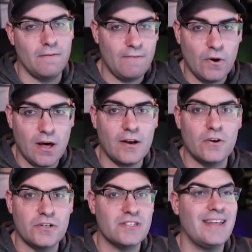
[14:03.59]
to vote on it or
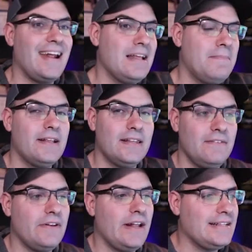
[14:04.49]
just let anybody
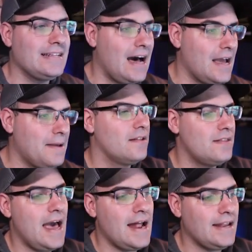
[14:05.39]
leave at any time?
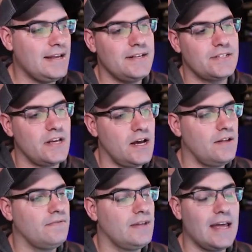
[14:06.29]
That is, uh,
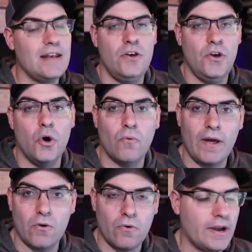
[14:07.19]
again, no right
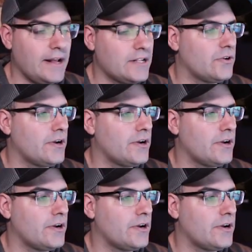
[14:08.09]
or wrong answer